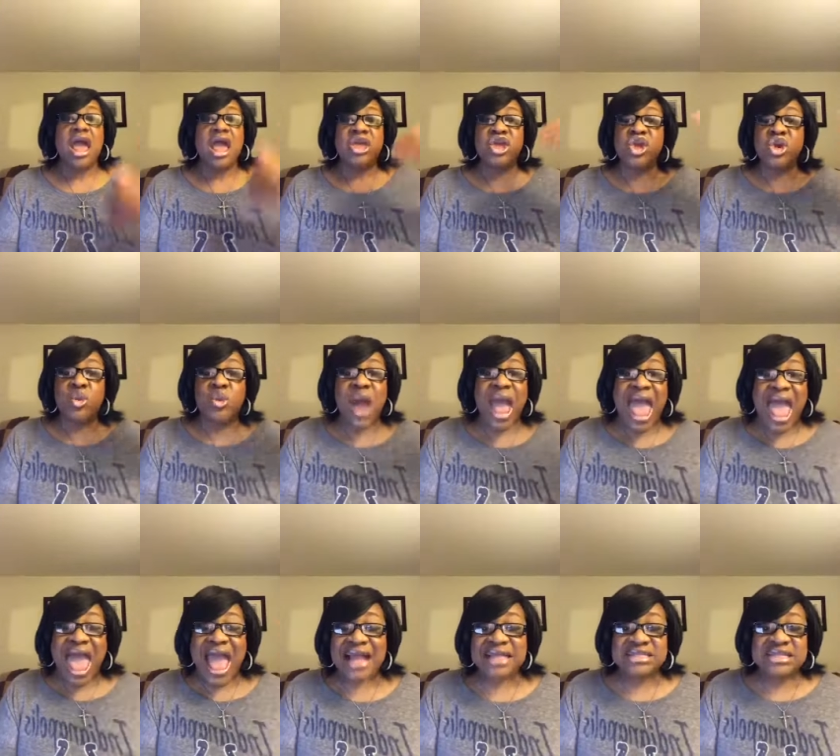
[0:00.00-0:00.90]
You
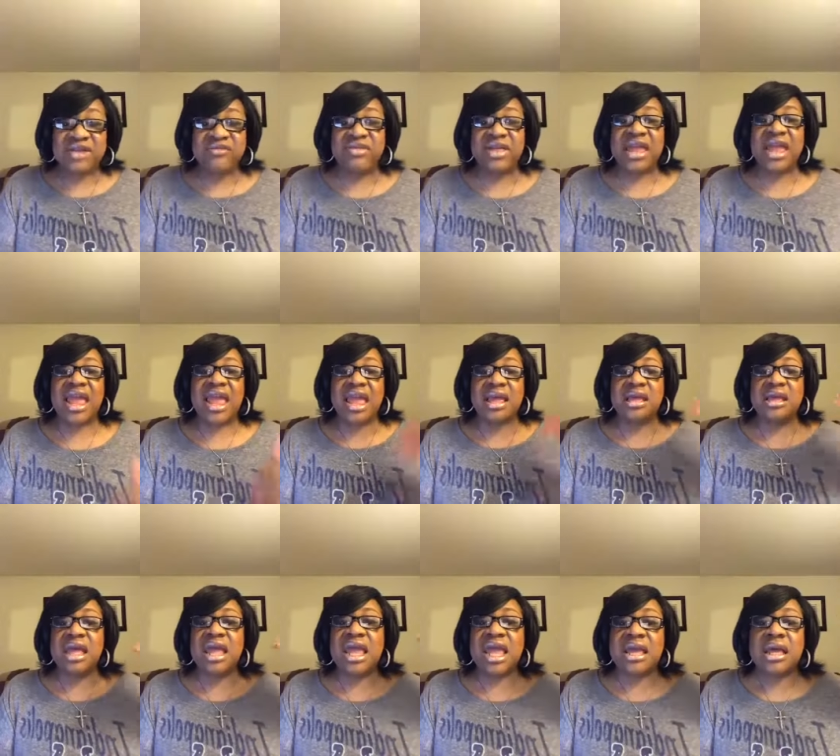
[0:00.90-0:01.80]
actively...
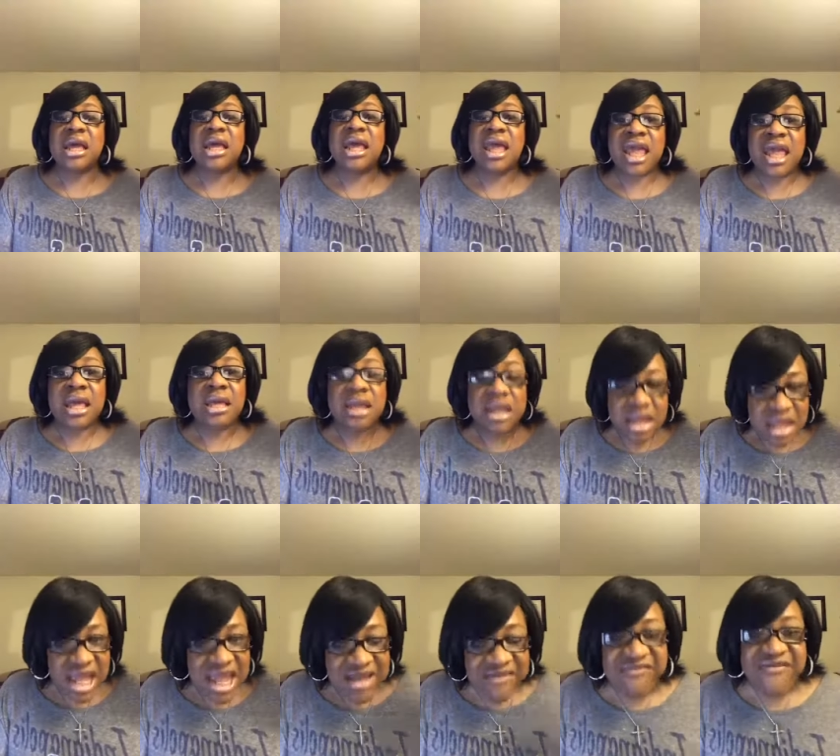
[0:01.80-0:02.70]

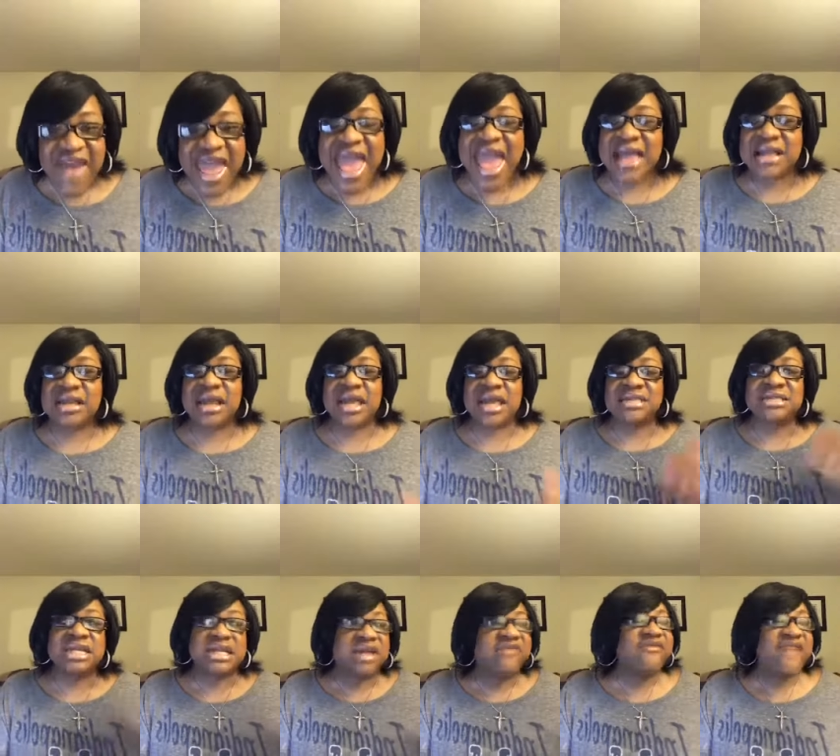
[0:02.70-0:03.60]
Yvette
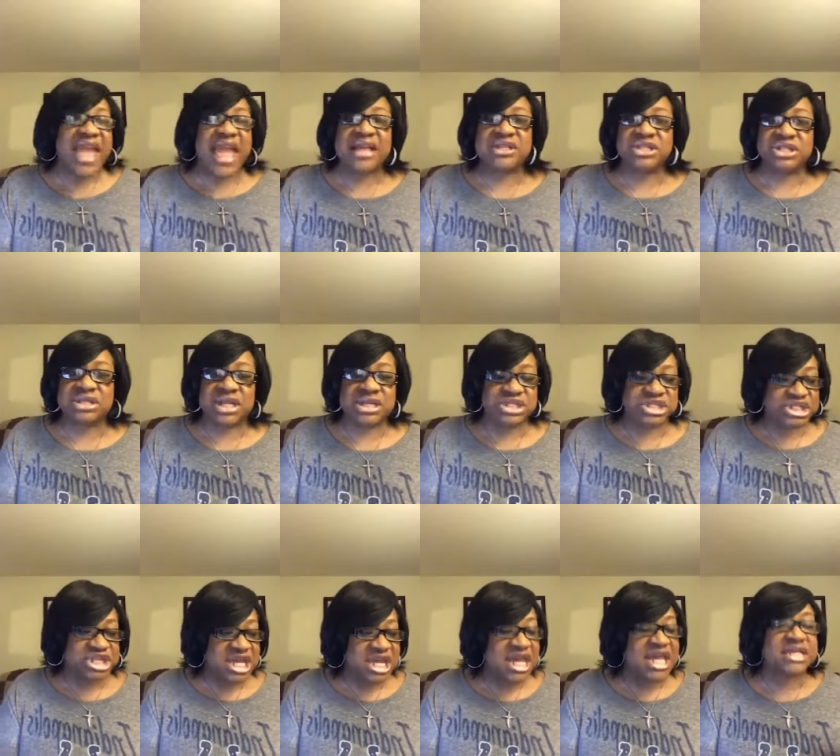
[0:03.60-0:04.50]
is an evangelist.
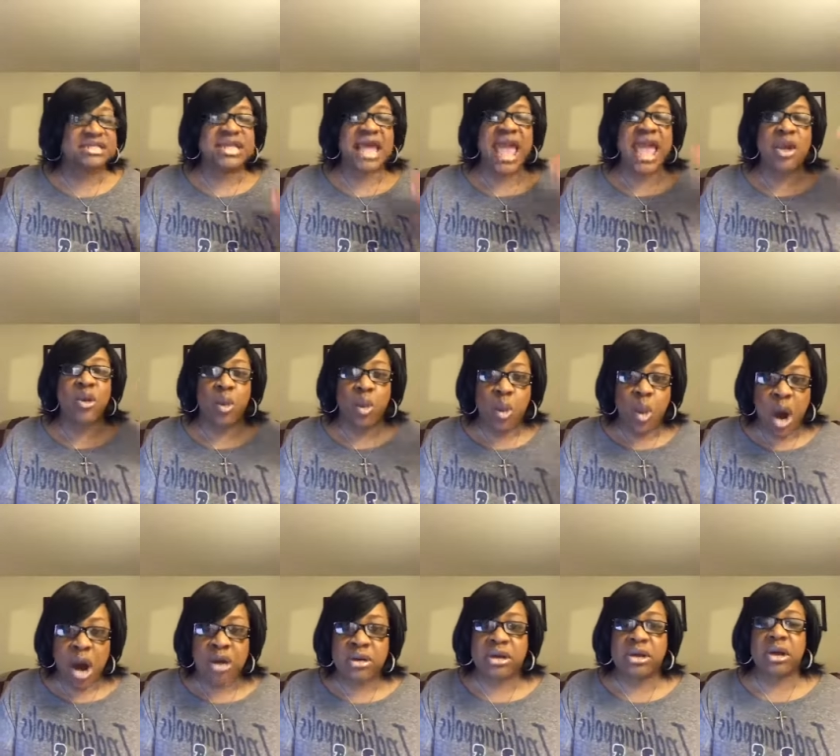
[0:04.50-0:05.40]
She is a
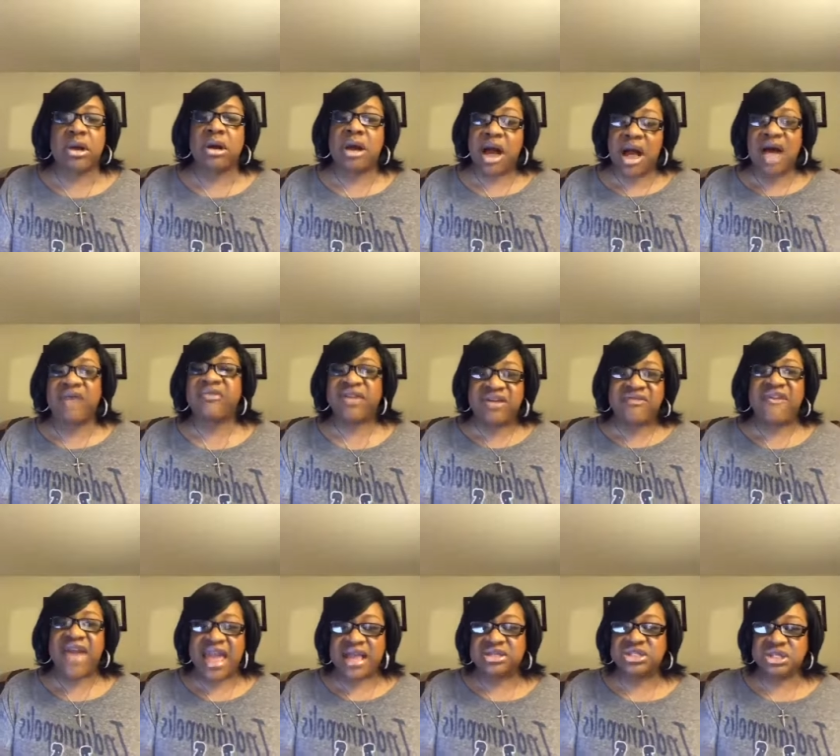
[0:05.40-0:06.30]
worker of
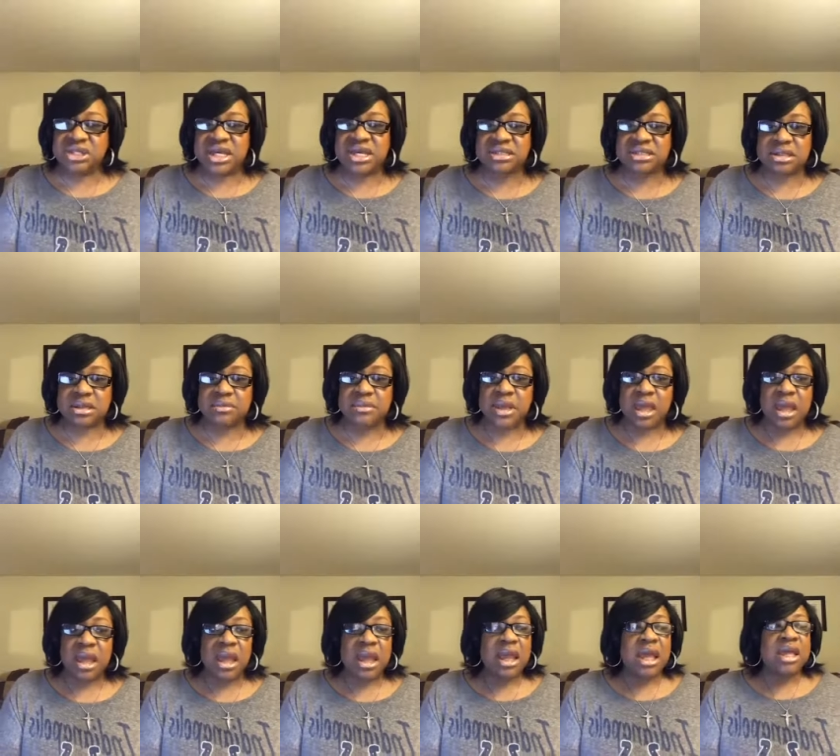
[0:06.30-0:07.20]
evangelism.
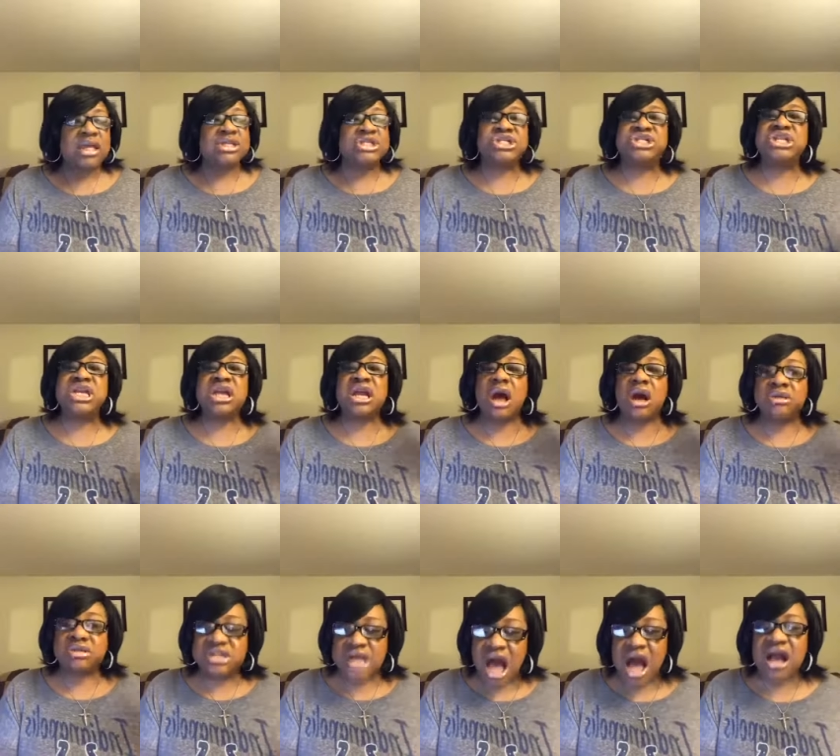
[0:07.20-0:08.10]
She
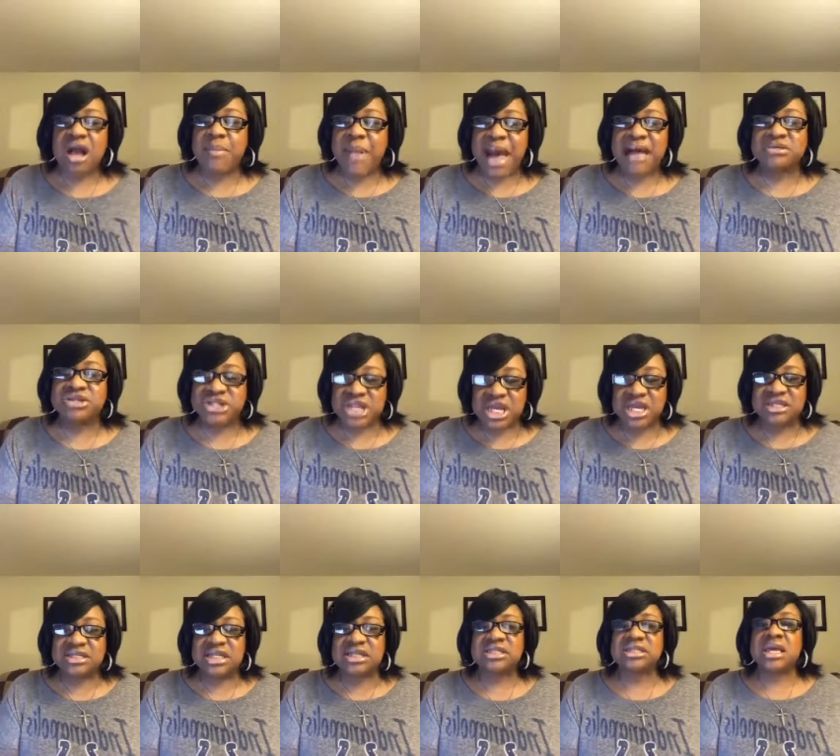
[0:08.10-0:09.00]
gonna talk about
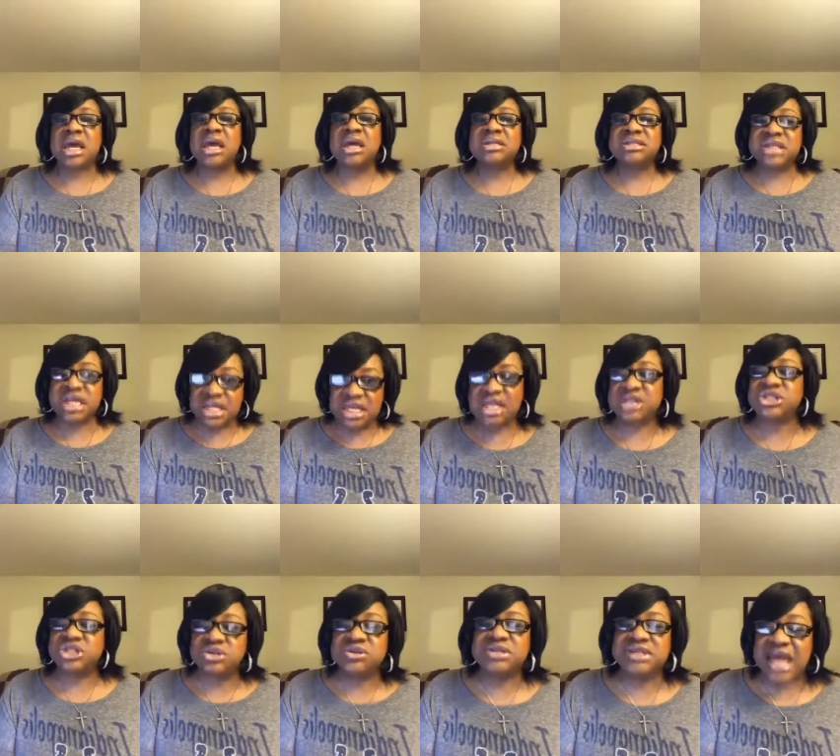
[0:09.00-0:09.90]
Jesus to
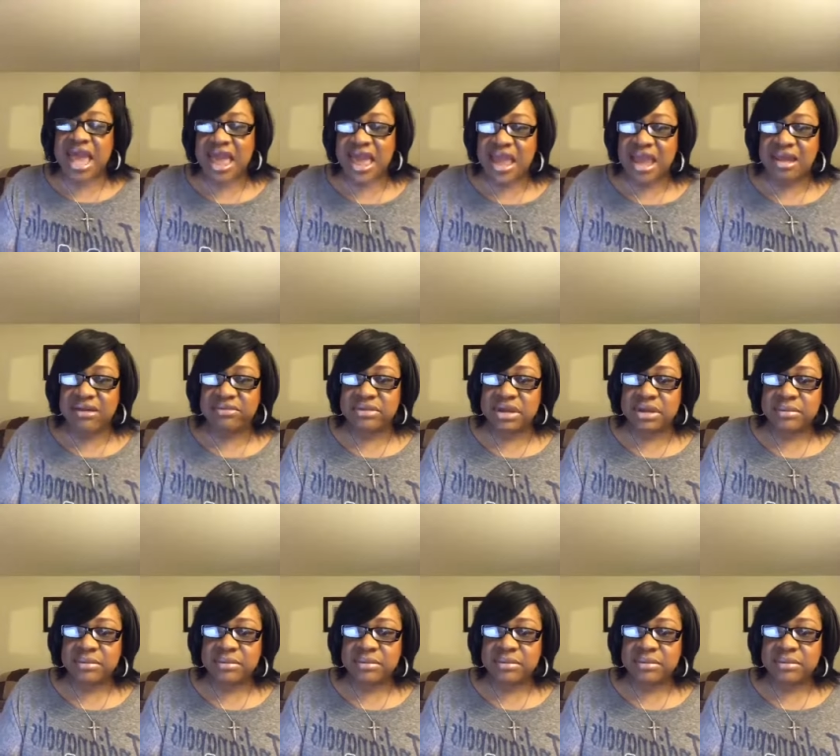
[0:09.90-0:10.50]
get you saved.